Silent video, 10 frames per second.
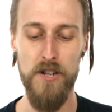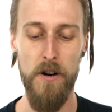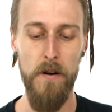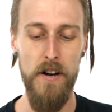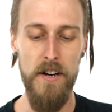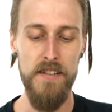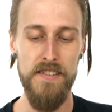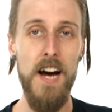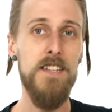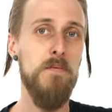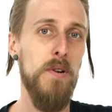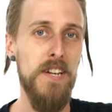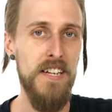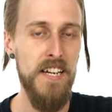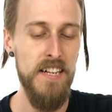So that's
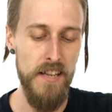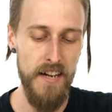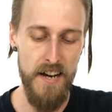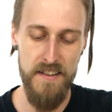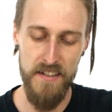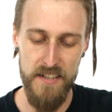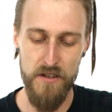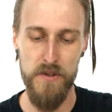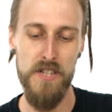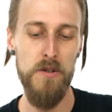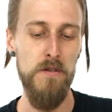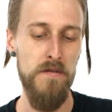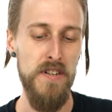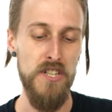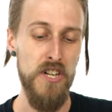pretty neat. Like, I think that's a really cool
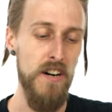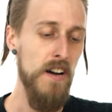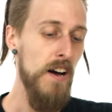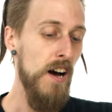feature.